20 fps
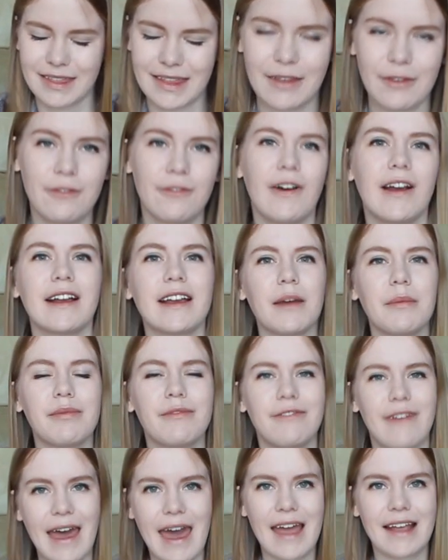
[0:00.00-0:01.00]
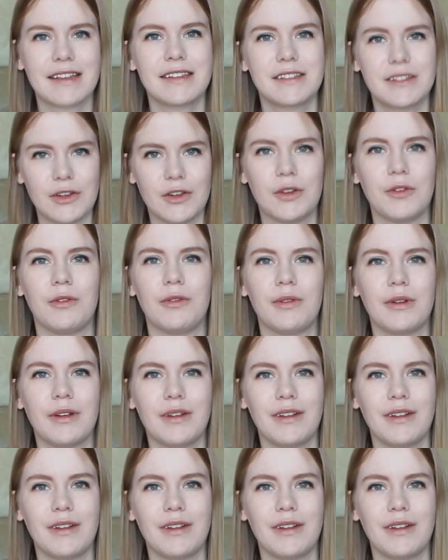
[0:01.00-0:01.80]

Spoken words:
They fuck up facts too.